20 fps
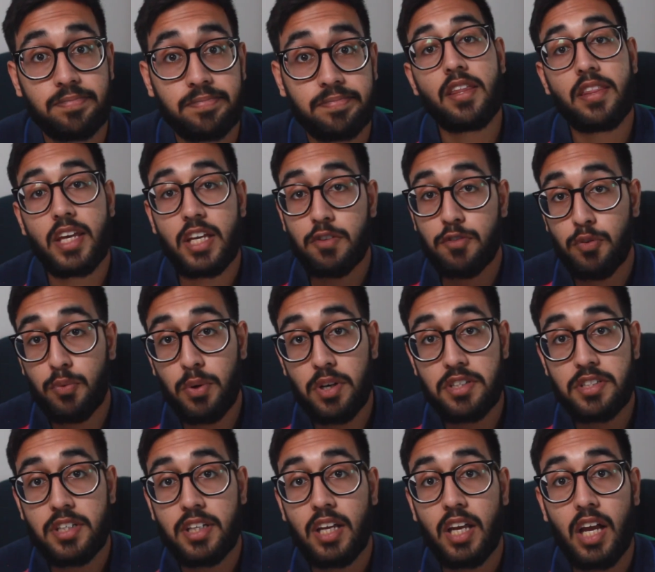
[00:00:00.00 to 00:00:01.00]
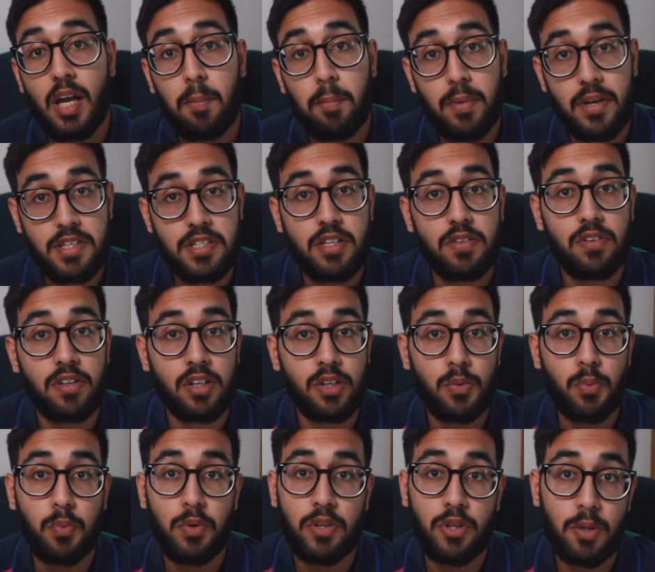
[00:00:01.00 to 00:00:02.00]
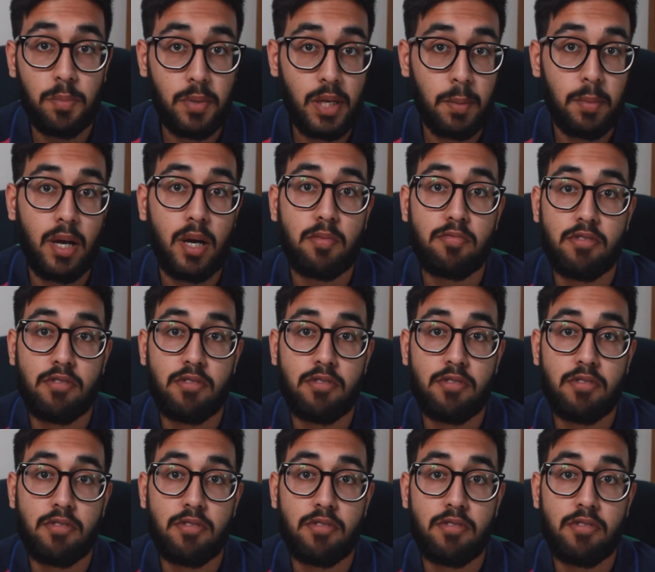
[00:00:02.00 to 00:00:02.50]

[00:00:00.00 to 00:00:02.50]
Thanks for watching, and best of luck with your BMAT